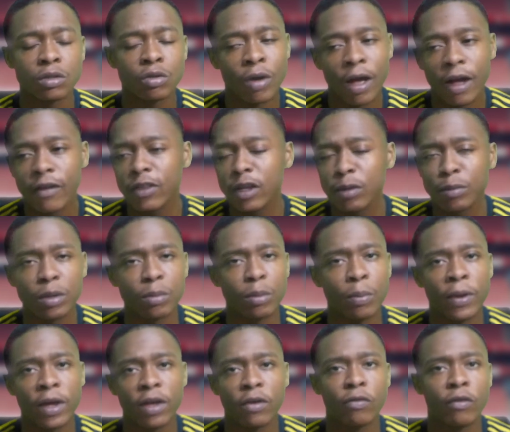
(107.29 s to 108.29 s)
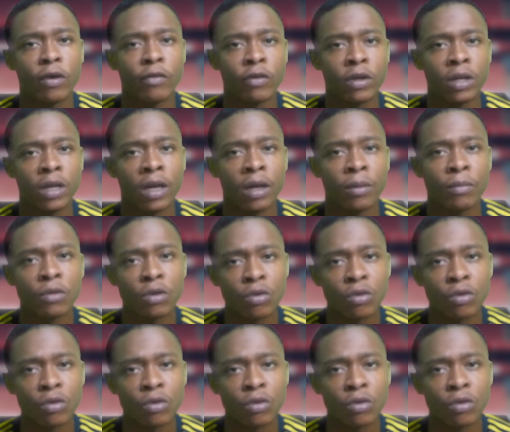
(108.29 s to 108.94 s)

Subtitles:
You have to be prepared for every game.